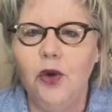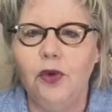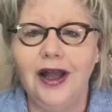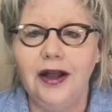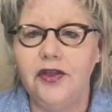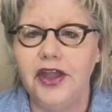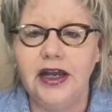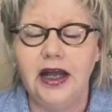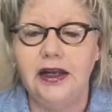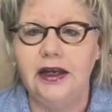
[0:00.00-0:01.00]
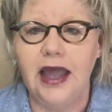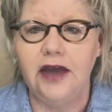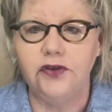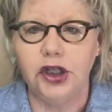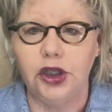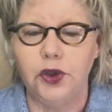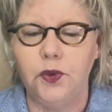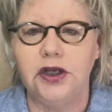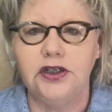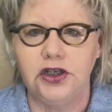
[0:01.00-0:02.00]
Well, then I didn't have a clue
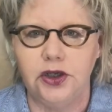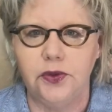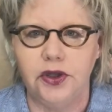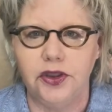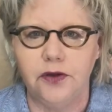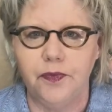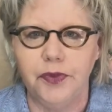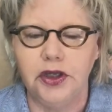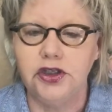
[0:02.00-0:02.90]
what to do with them.